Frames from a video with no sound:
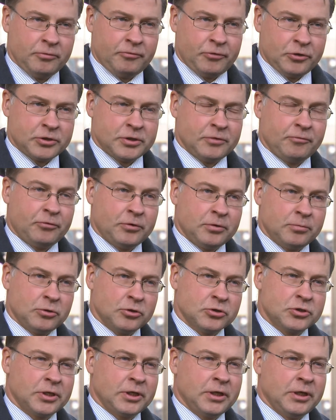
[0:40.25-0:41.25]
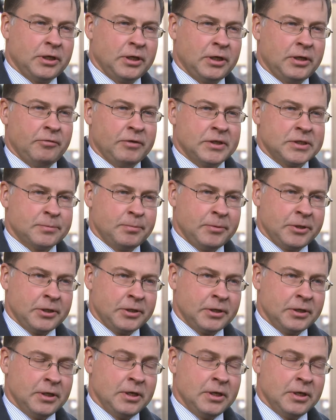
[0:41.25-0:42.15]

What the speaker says: first and foremost in investment,